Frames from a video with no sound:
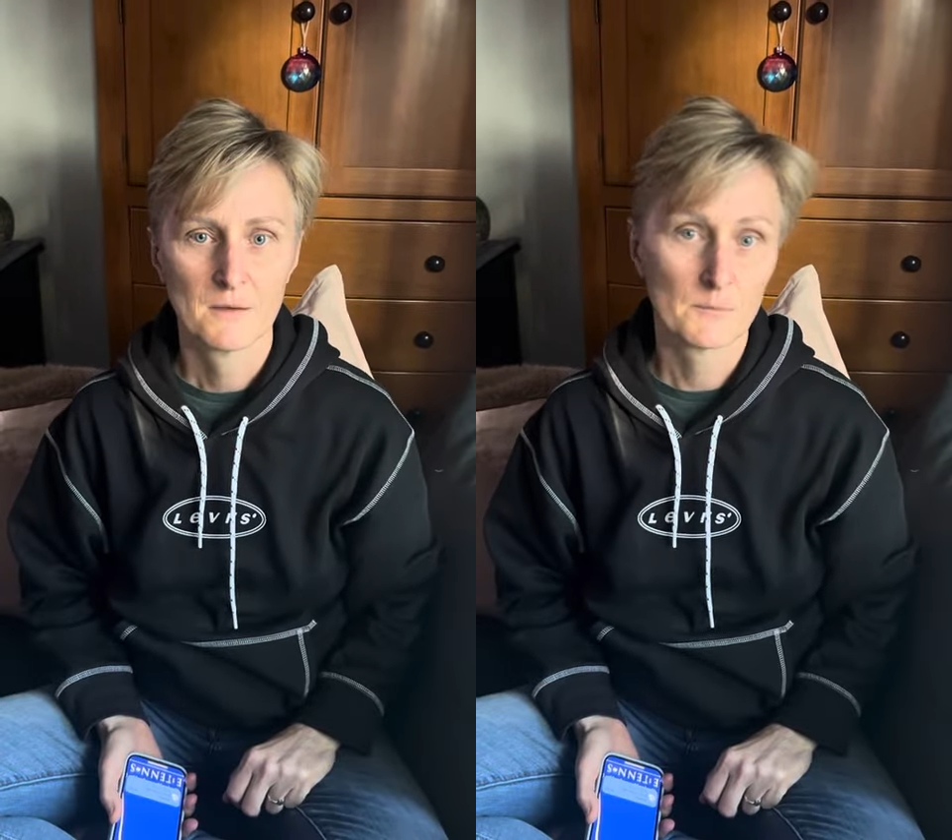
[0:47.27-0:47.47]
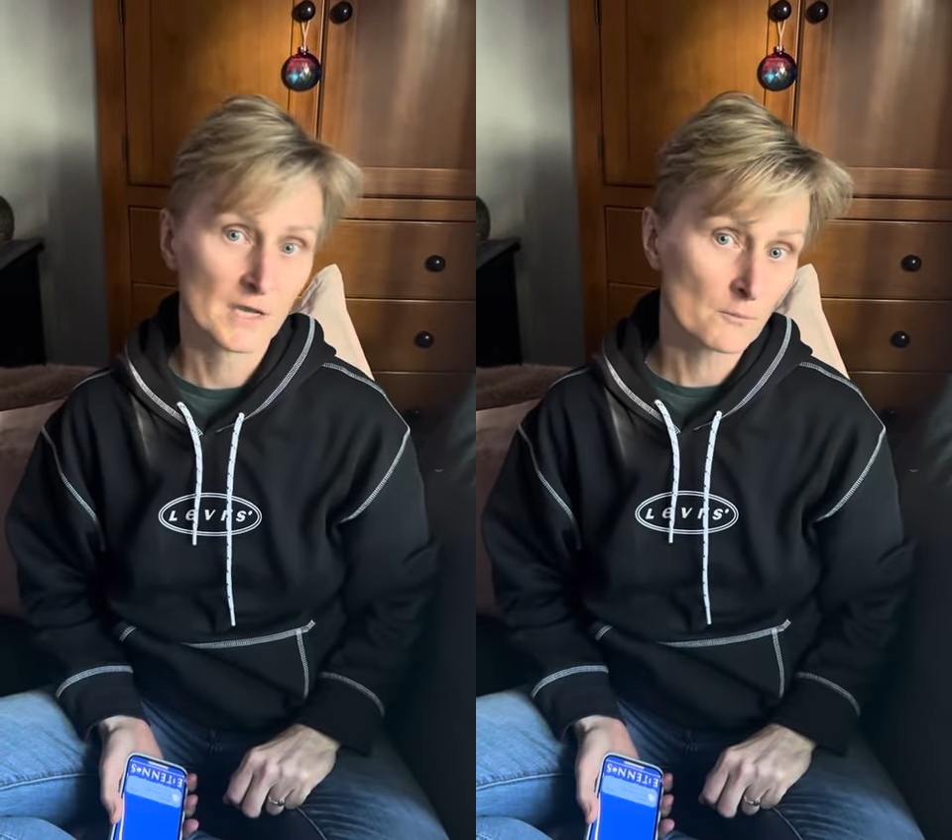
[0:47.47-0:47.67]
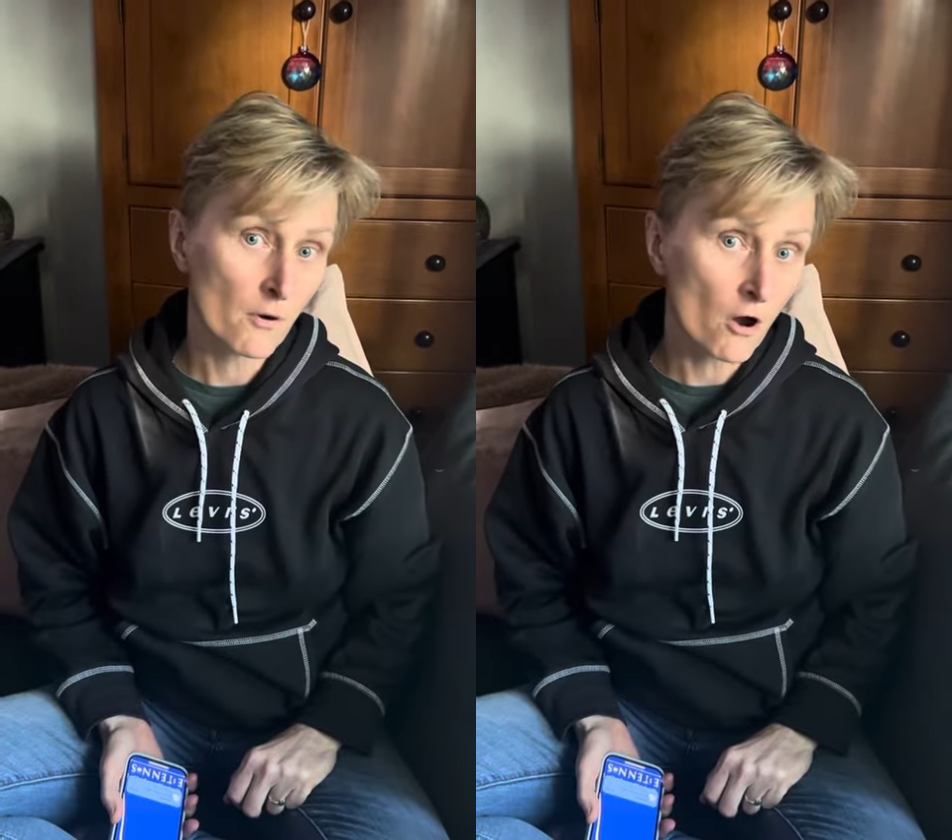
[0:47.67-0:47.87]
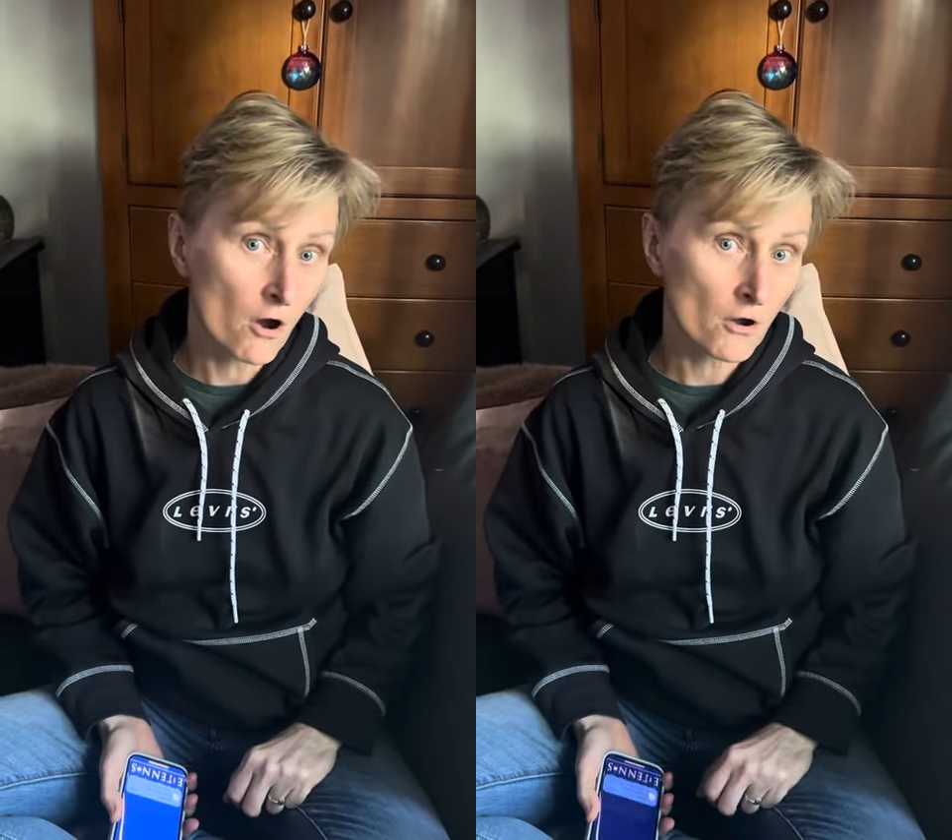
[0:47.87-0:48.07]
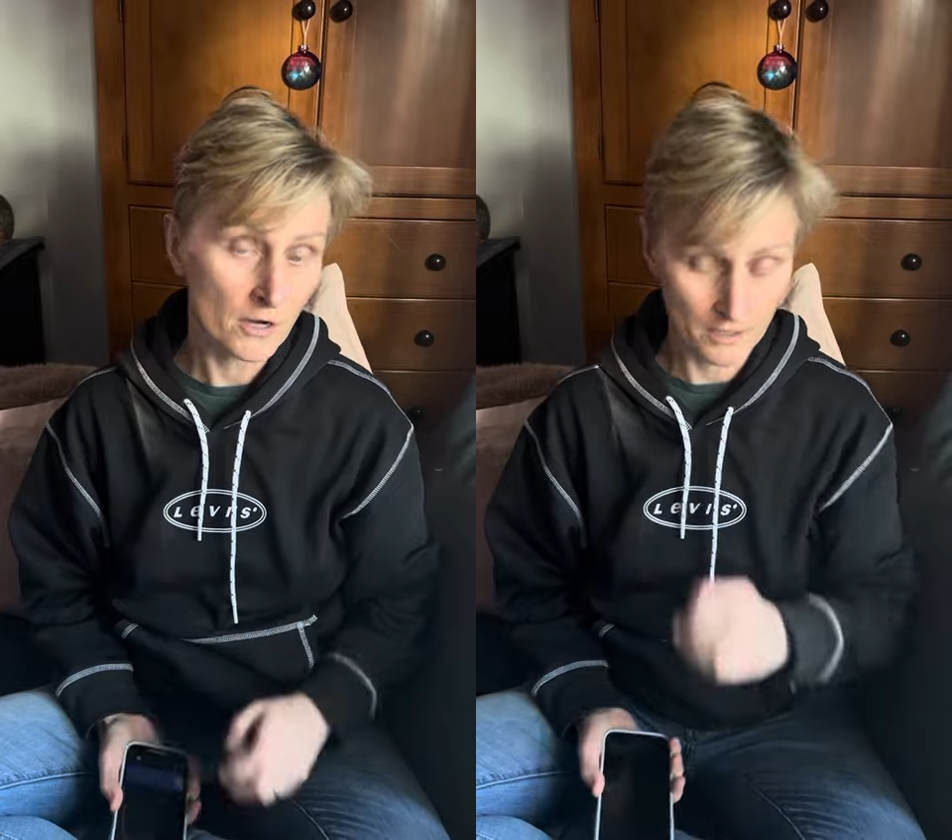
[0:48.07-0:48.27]
Ping
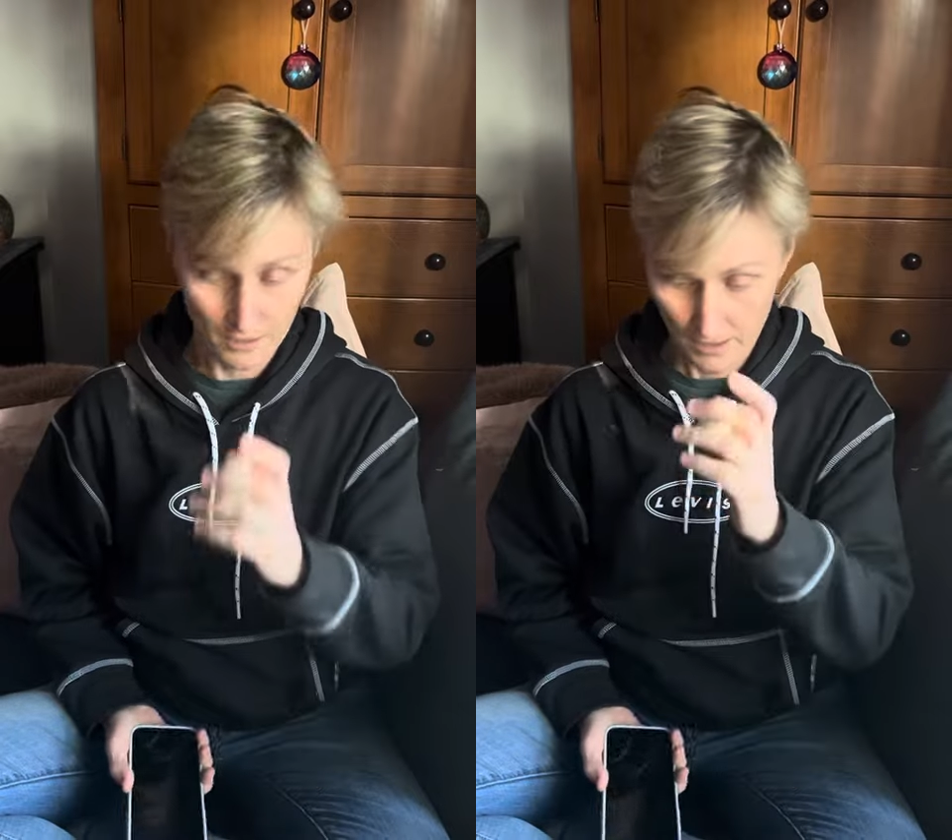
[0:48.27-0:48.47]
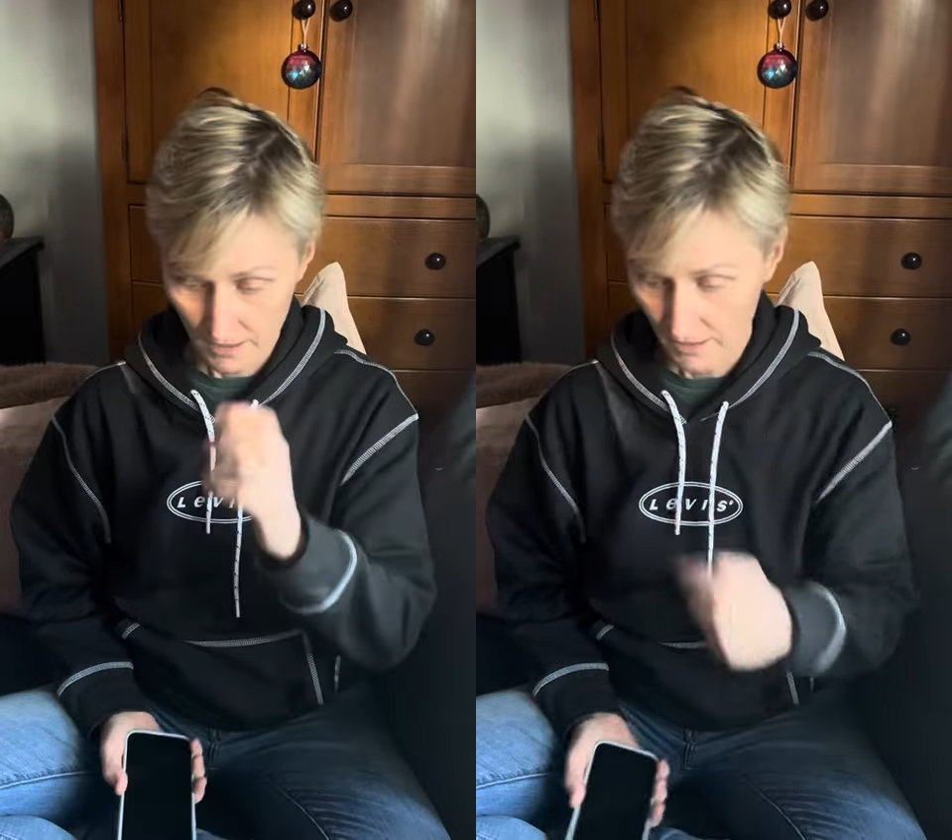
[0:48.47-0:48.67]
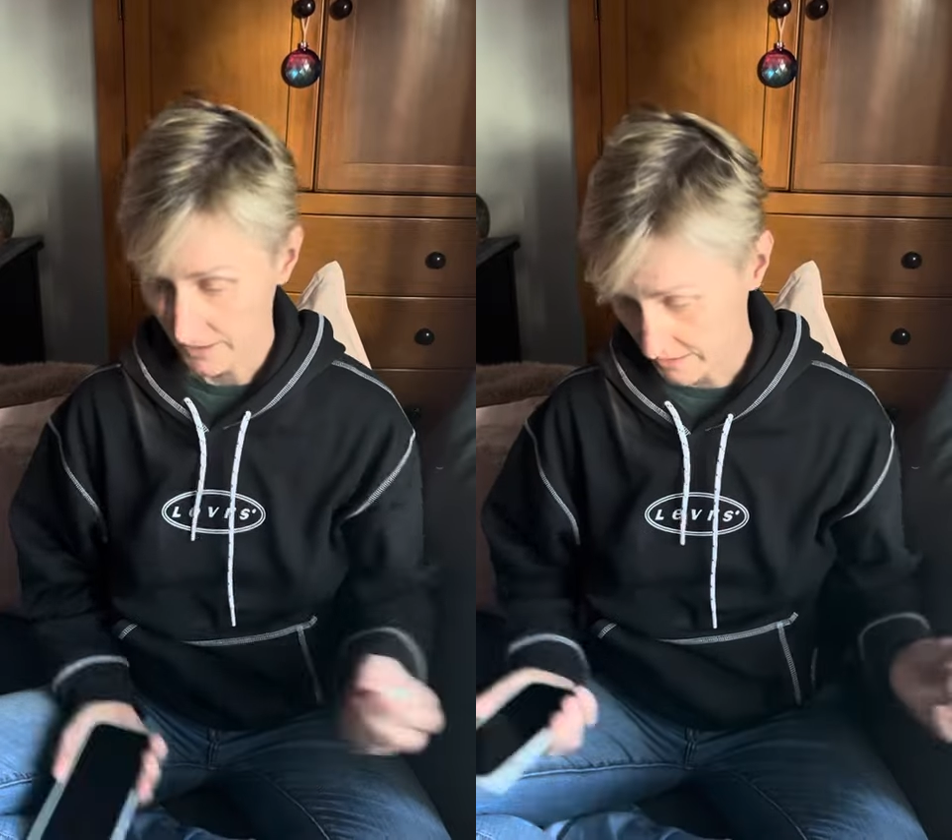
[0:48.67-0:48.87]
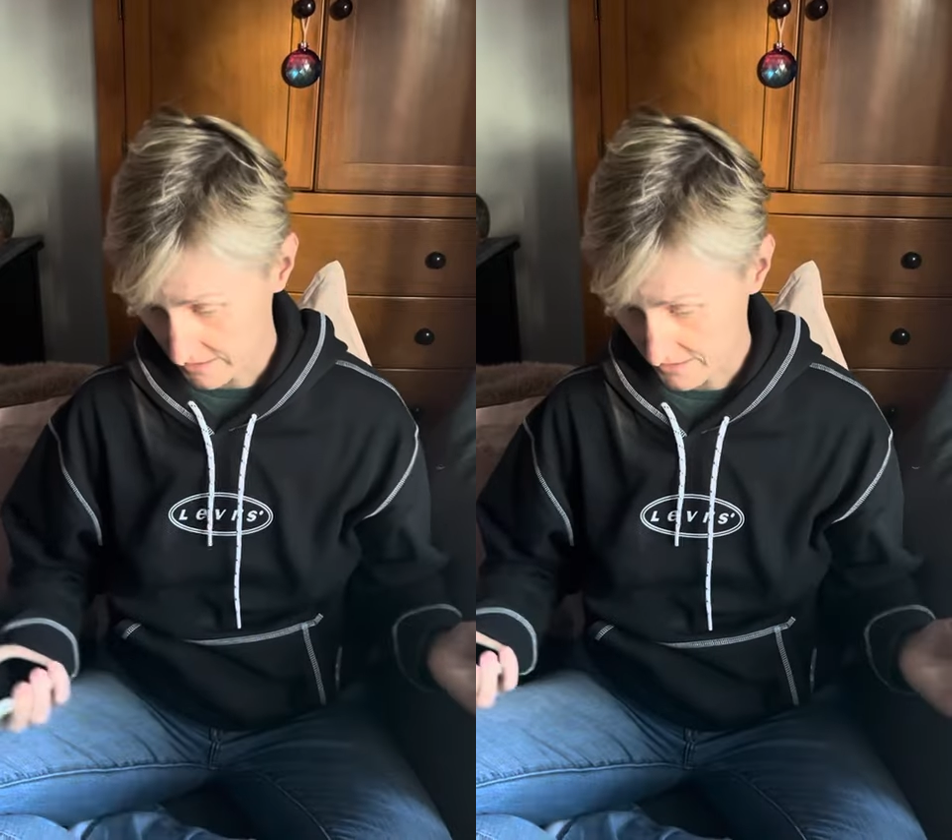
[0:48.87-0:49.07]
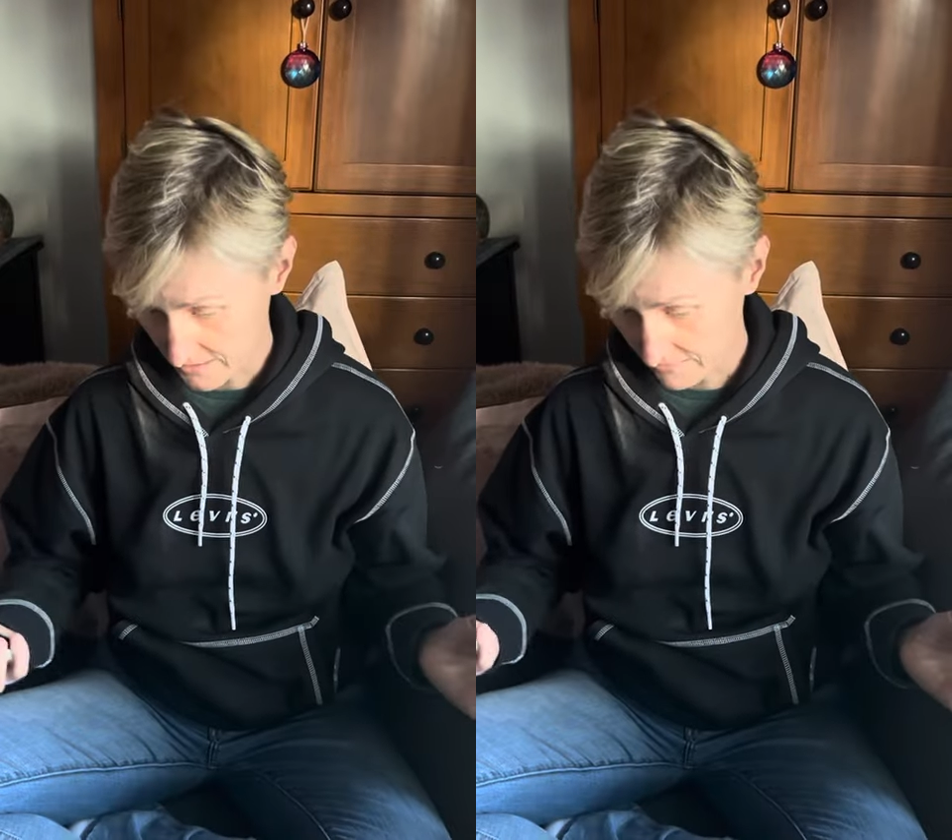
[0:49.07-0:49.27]
pong,
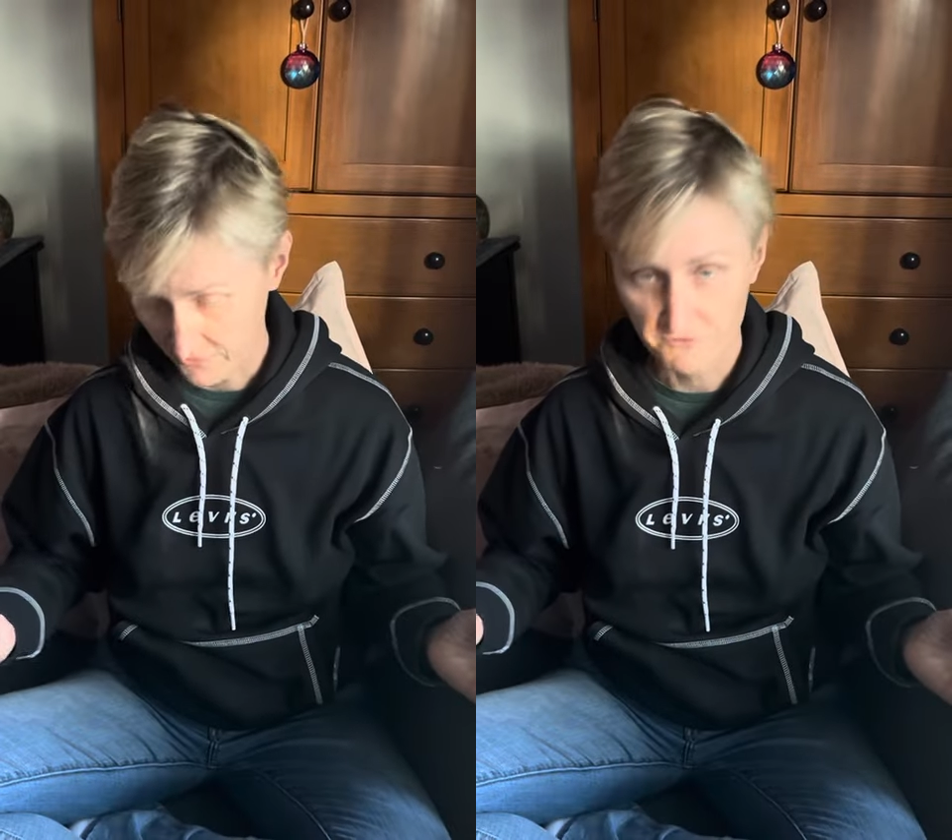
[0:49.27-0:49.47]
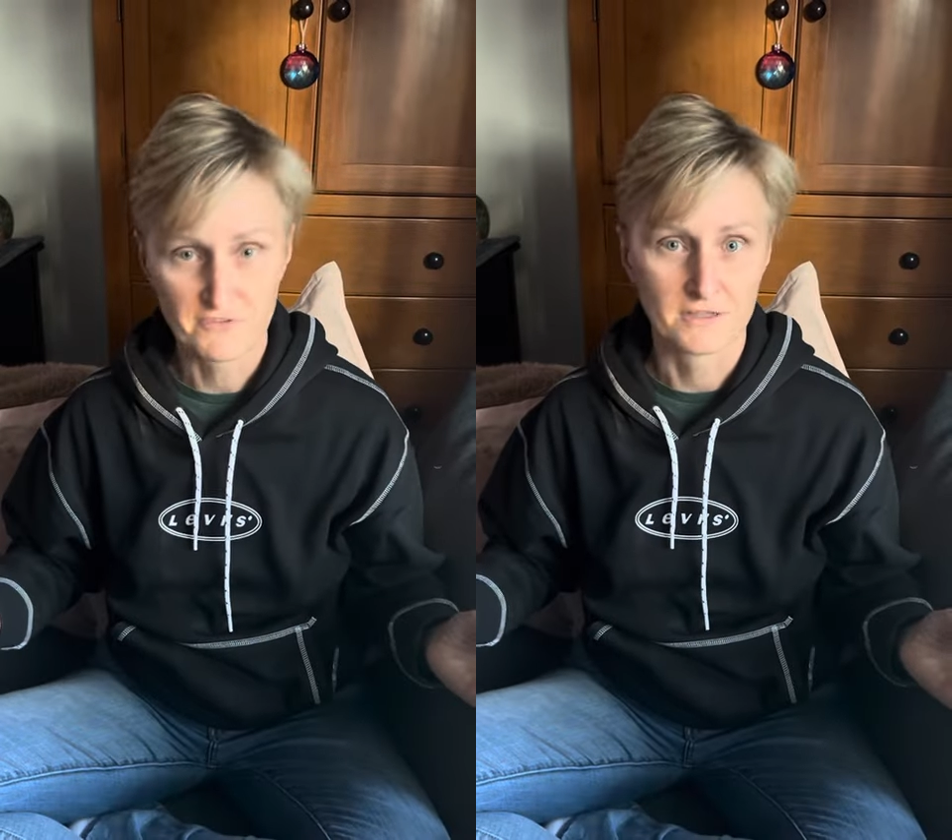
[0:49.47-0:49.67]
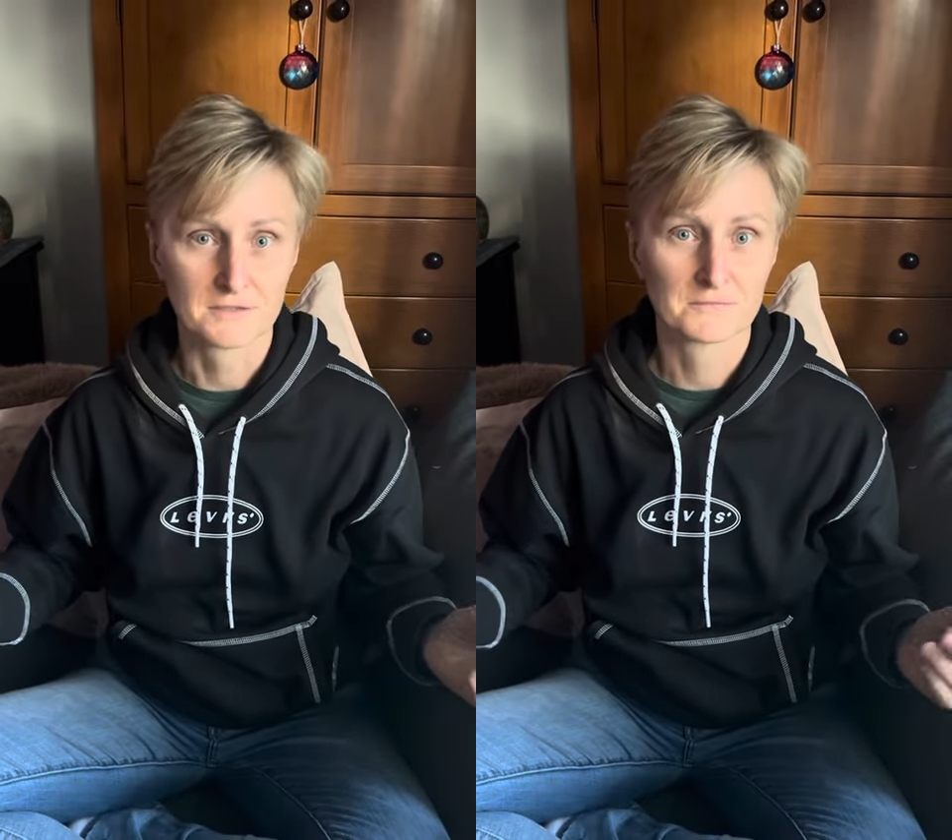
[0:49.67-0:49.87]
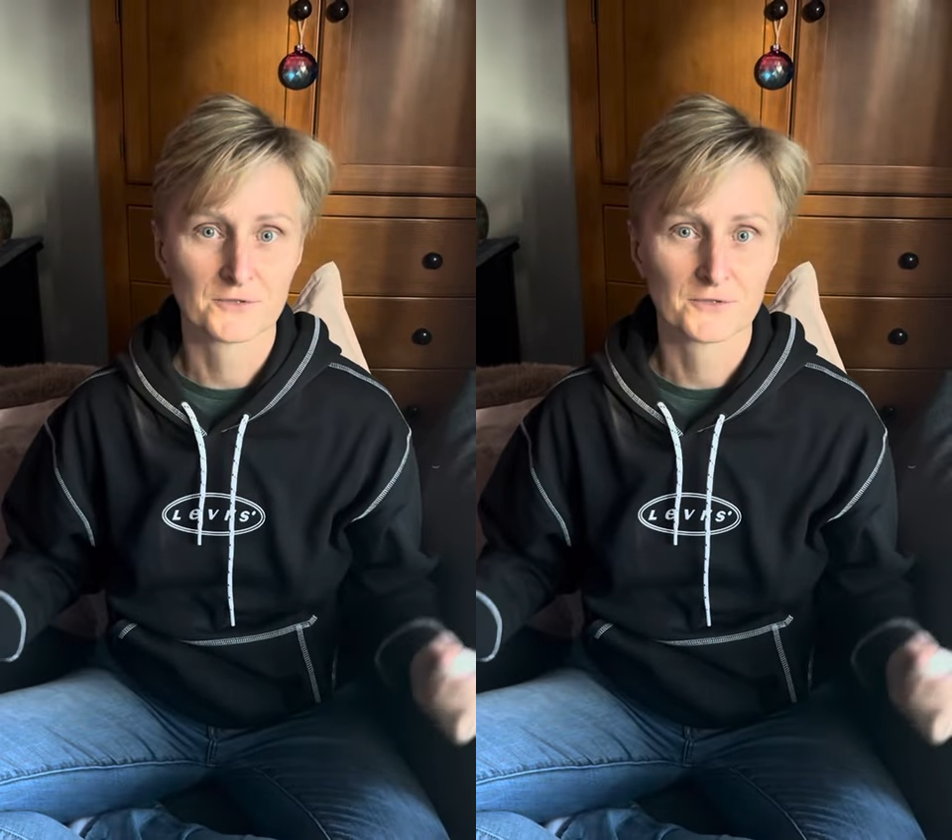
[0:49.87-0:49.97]
it's for fun,